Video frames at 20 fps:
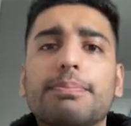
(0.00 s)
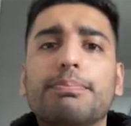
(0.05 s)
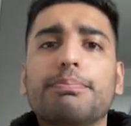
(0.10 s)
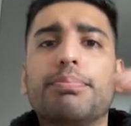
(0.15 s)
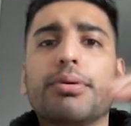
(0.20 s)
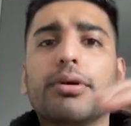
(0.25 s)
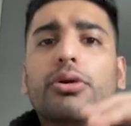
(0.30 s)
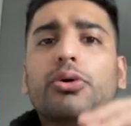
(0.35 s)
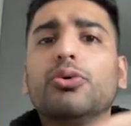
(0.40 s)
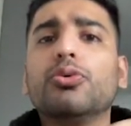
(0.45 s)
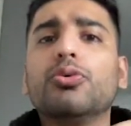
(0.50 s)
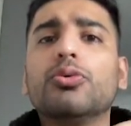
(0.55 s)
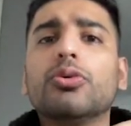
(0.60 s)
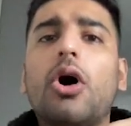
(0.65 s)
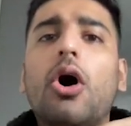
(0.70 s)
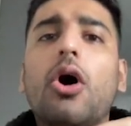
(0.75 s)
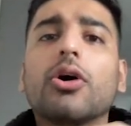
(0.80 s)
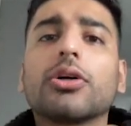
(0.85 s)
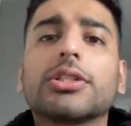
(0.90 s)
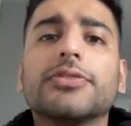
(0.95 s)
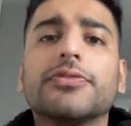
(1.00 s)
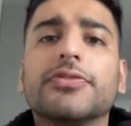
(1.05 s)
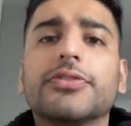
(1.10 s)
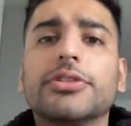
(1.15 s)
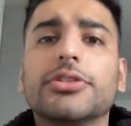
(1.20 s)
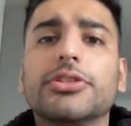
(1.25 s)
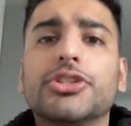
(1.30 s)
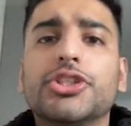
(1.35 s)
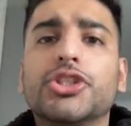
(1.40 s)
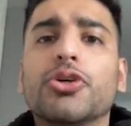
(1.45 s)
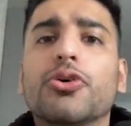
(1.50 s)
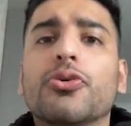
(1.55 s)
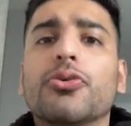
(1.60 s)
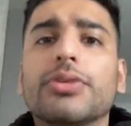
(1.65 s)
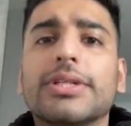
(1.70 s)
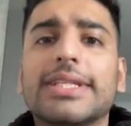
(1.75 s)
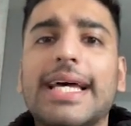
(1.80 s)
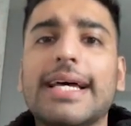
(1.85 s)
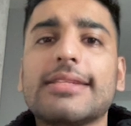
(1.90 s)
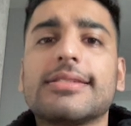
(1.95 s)
blue Oxford
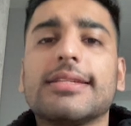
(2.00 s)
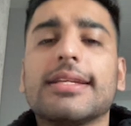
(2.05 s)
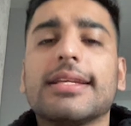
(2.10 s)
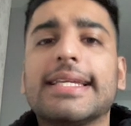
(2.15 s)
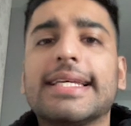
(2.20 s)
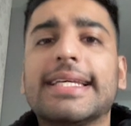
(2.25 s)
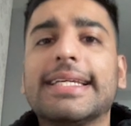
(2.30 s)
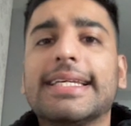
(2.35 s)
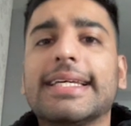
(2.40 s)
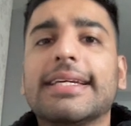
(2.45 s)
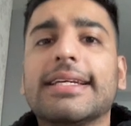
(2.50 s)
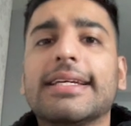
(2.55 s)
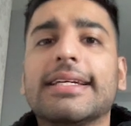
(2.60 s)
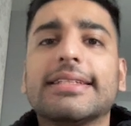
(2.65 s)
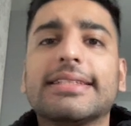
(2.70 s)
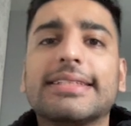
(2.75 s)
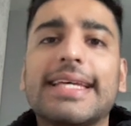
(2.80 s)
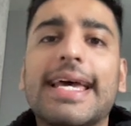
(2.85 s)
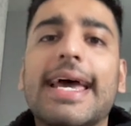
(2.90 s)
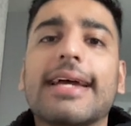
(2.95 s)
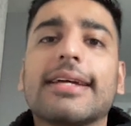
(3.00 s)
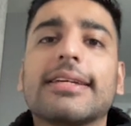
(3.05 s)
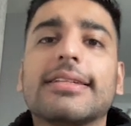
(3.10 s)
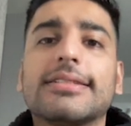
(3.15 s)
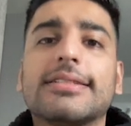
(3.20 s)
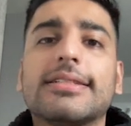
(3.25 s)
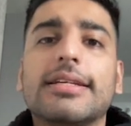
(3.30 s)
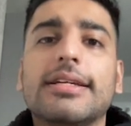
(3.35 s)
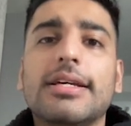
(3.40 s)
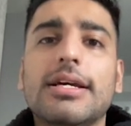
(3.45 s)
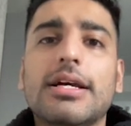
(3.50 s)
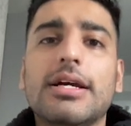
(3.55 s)
shirt. That's a linking text.